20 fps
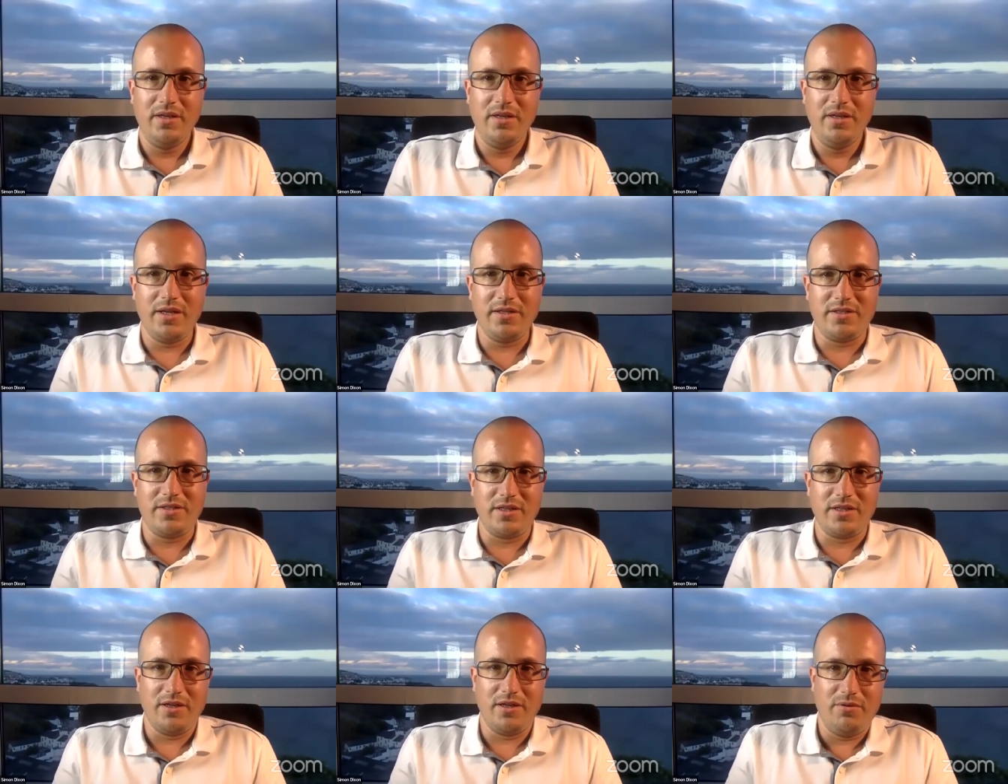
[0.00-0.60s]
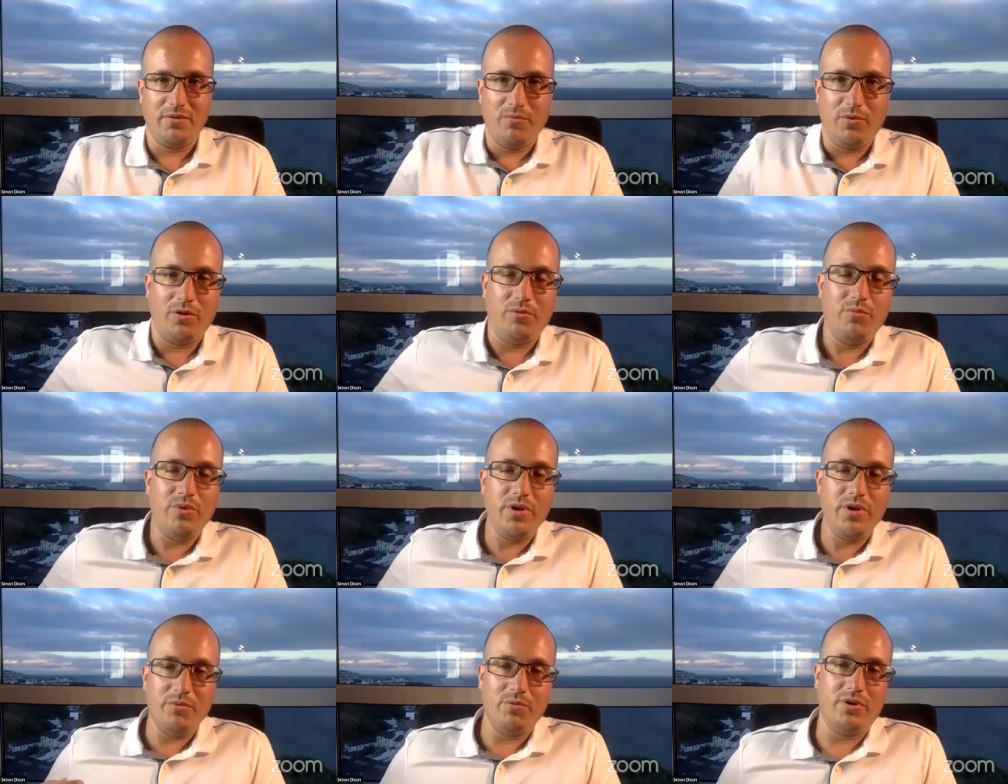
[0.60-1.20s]
And so
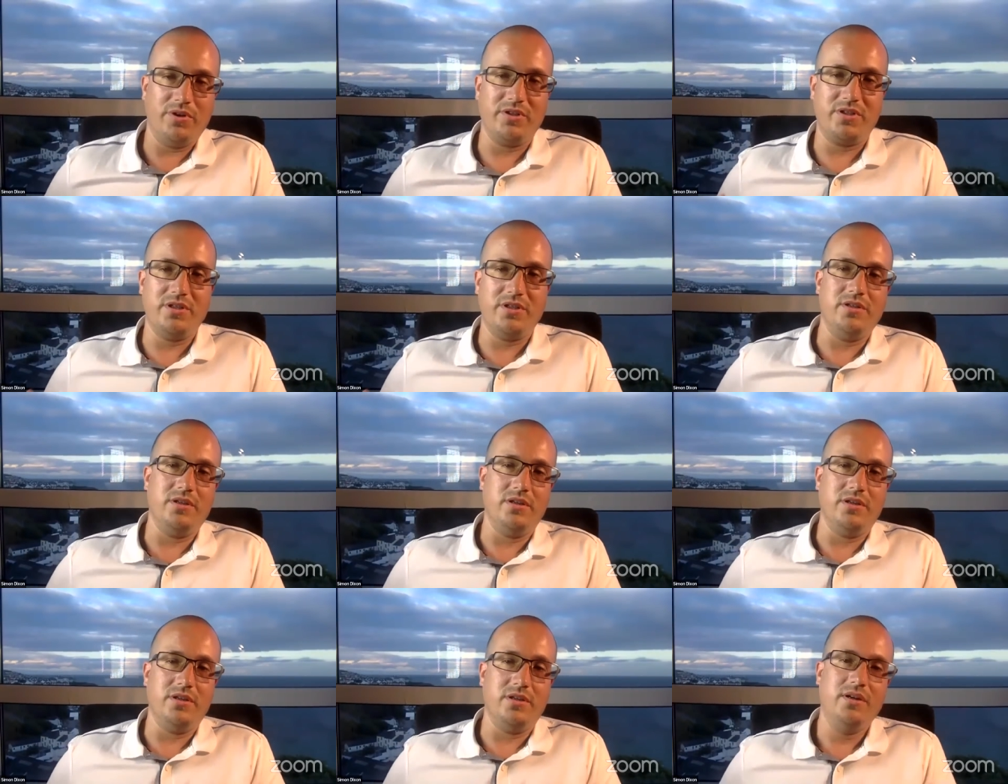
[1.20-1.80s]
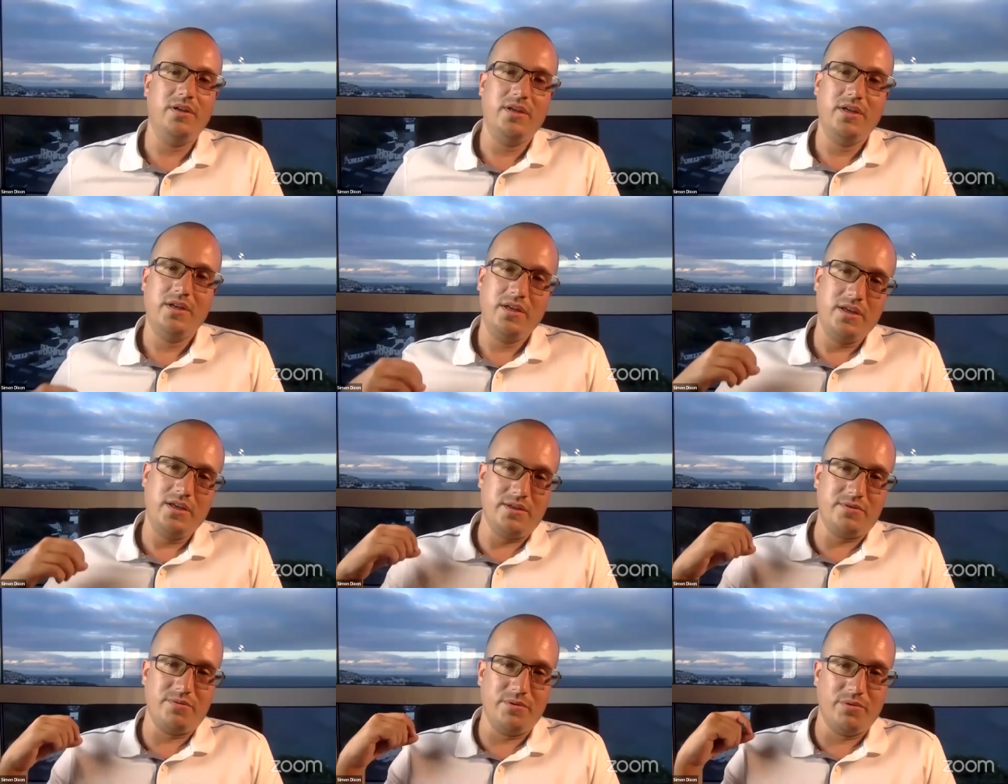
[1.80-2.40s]
what we want to do
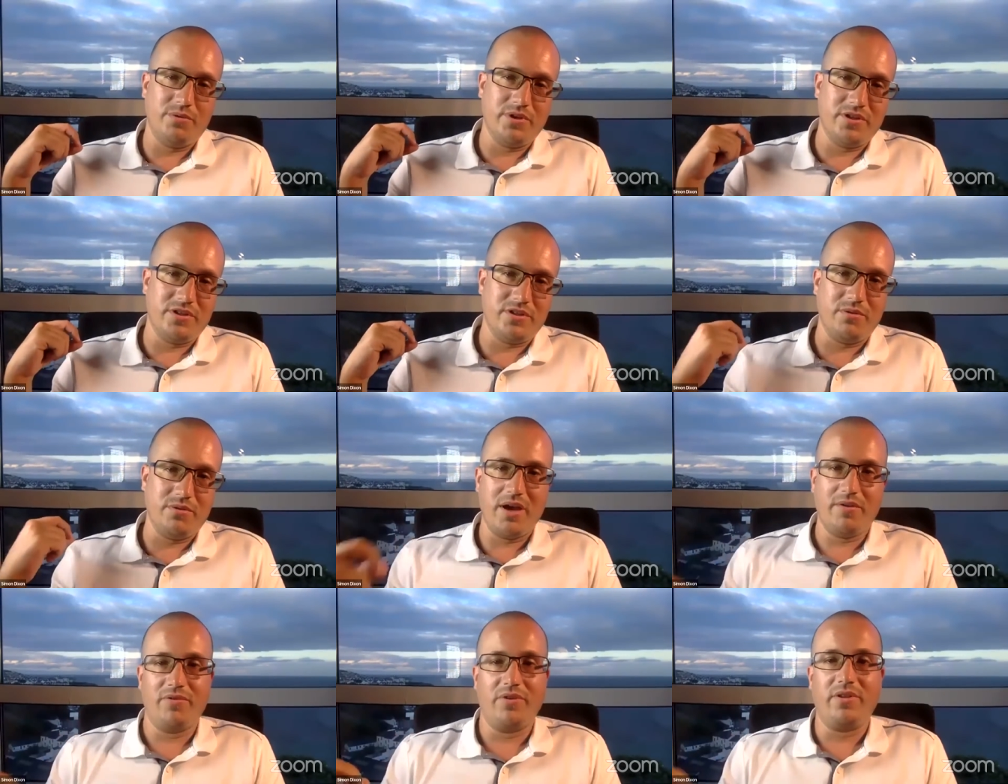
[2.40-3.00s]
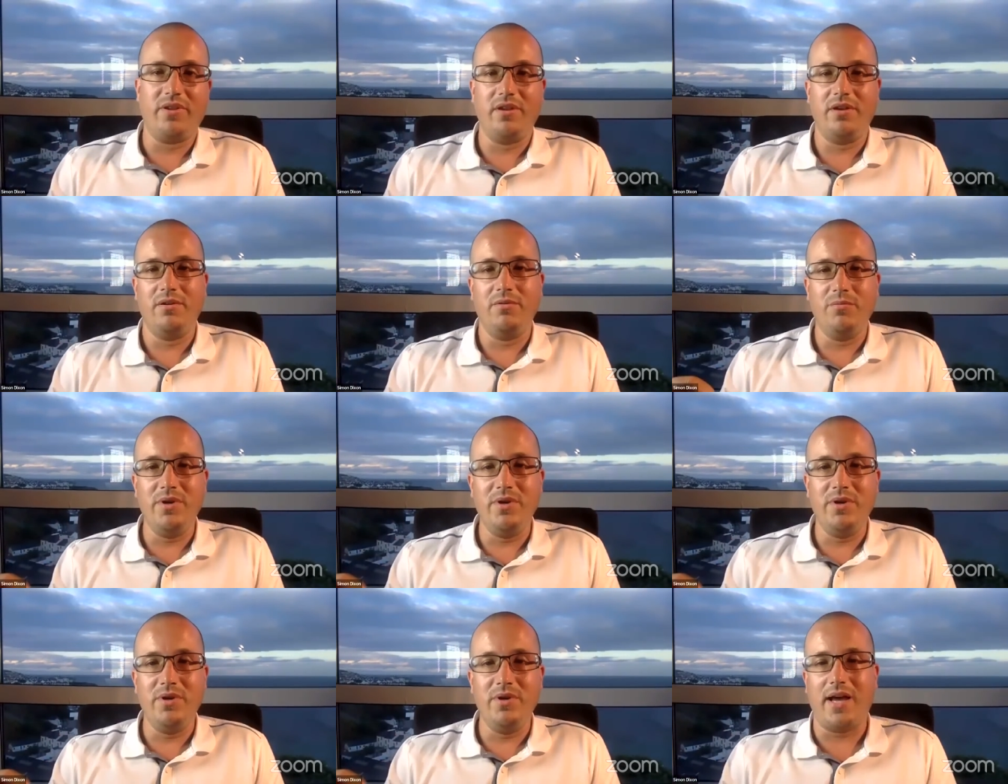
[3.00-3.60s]
is we want to do everything that
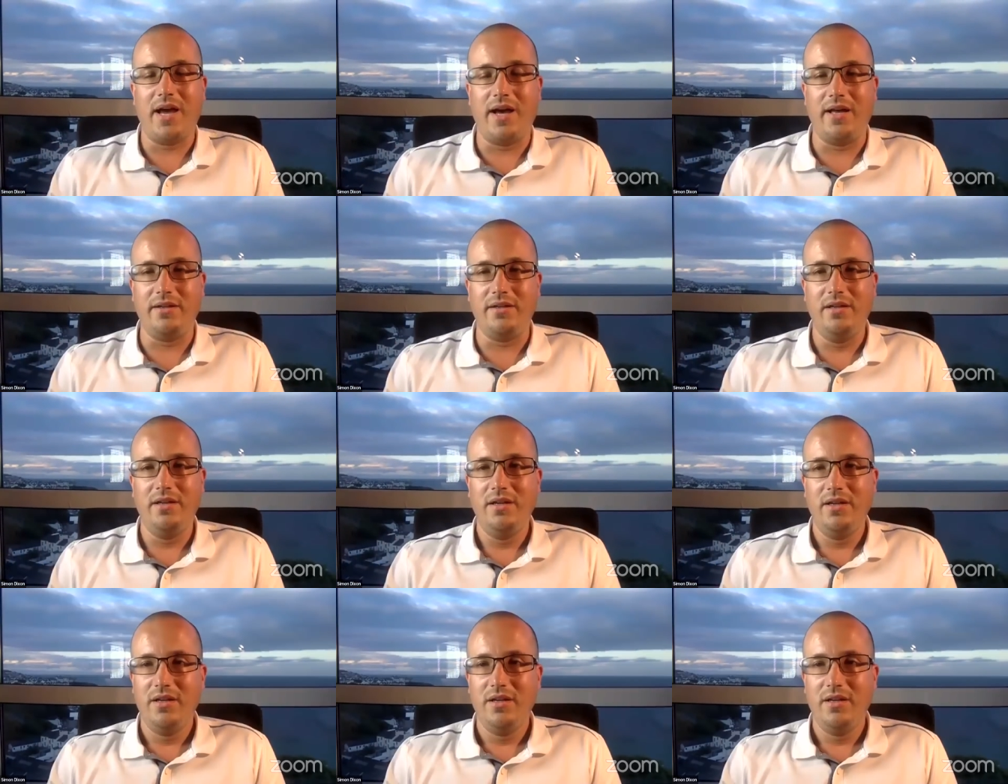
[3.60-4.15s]
we can